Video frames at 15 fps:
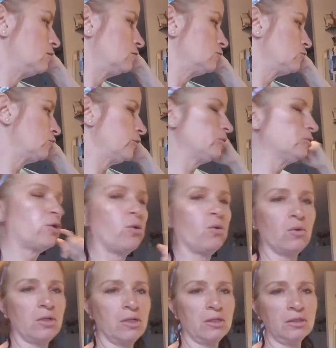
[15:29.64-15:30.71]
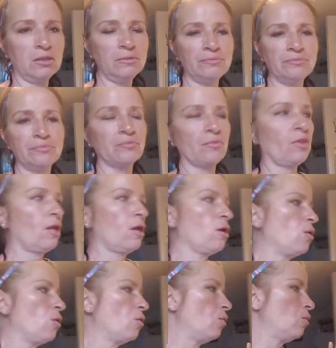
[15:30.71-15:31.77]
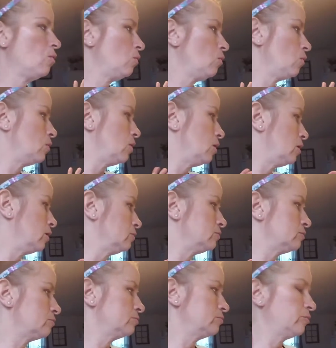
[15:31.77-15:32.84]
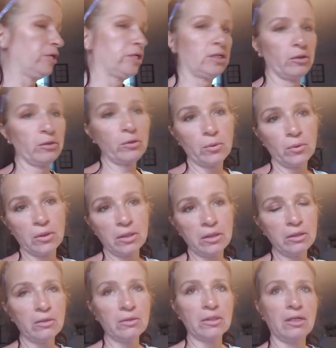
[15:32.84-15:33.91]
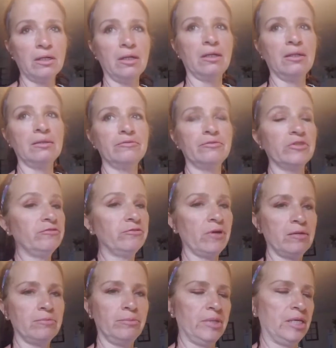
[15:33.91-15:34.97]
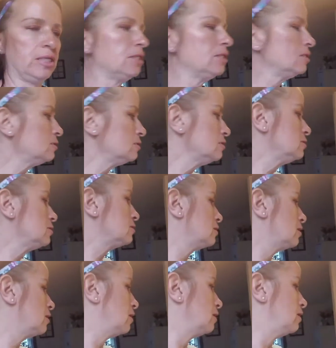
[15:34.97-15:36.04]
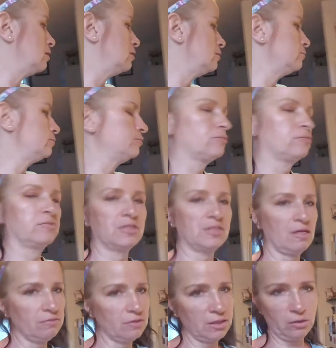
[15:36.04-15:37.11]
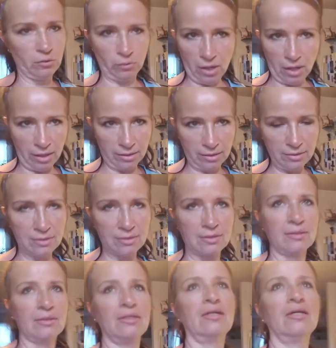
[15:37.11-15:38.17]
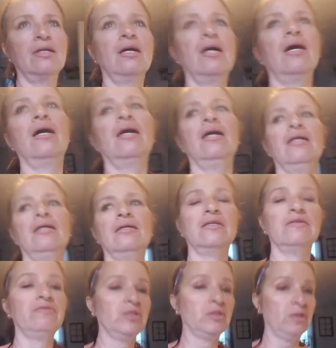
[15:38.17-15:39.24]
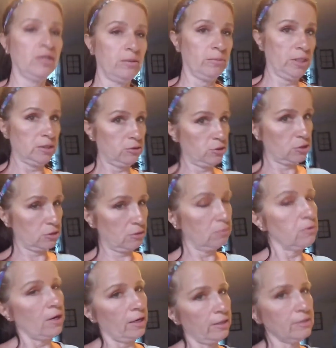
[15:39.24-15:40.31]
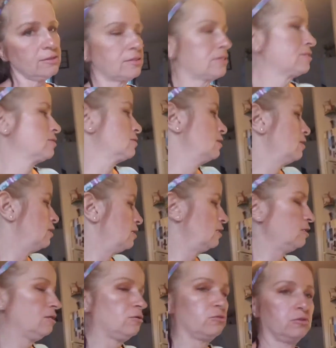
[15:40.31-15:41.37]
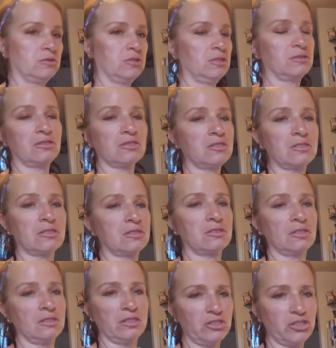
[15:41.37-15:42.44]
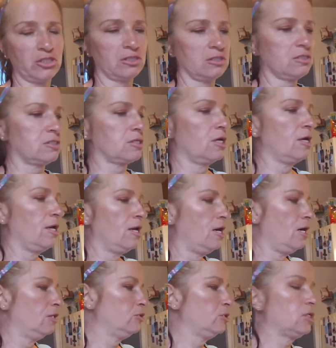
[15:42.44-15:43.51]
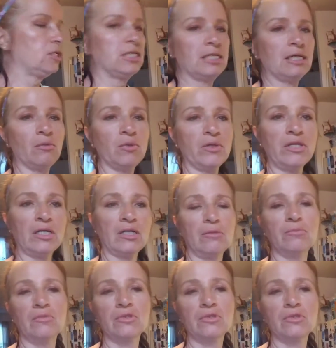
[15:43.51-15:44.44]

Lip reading: grilled corn or regular corn, refried beans, definitely rice. If you know how to make the rice, it's just delicious. You can eat it with a